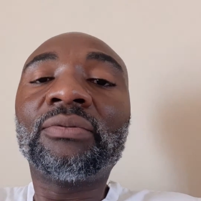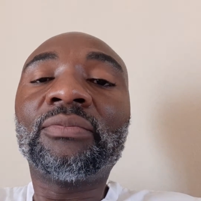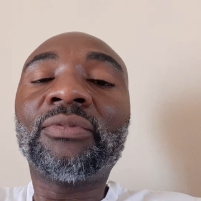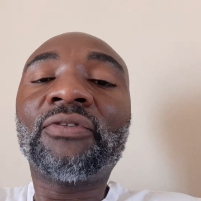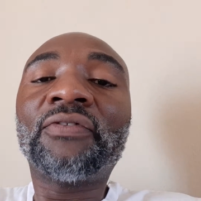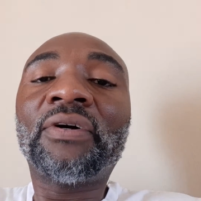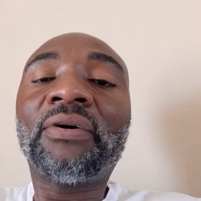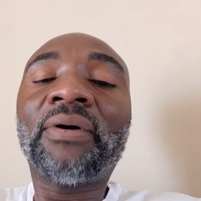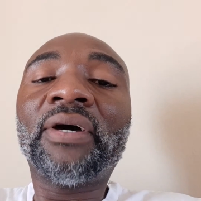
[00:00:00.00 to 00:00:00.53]

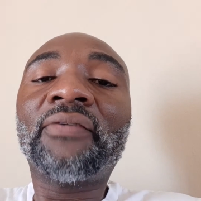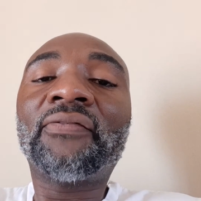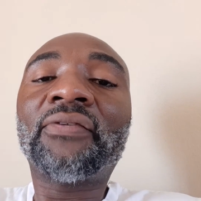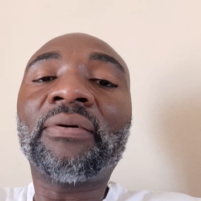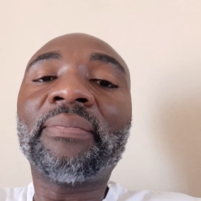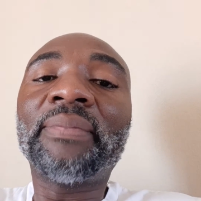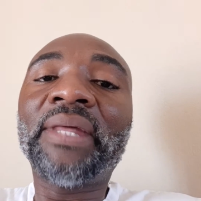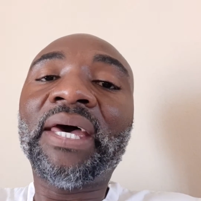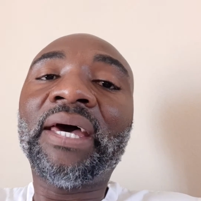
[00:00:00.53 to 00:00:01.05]
move away
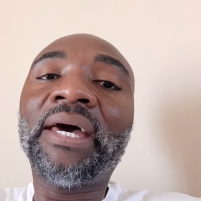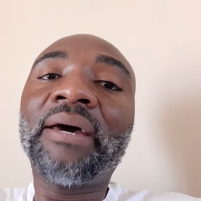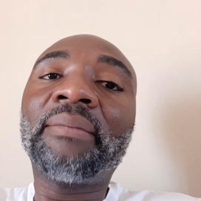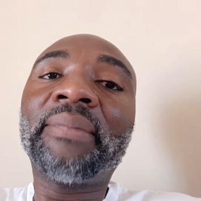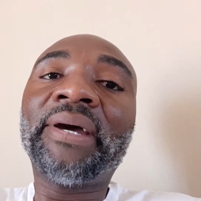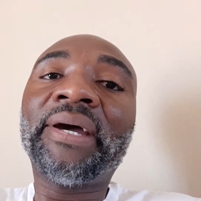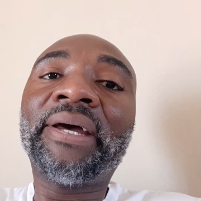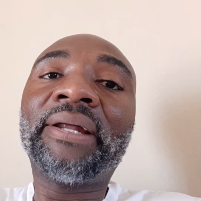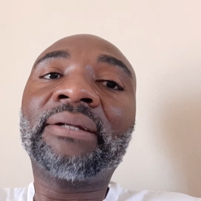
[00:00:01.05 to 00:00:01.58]
from them
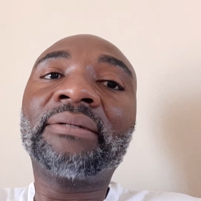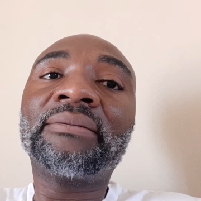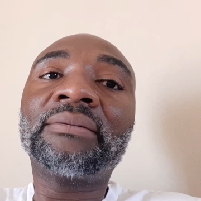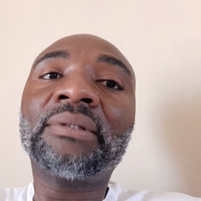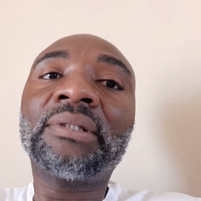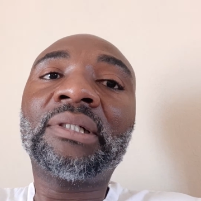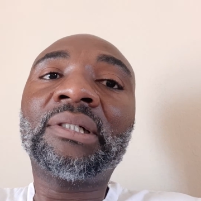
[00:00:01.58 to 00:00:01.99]
and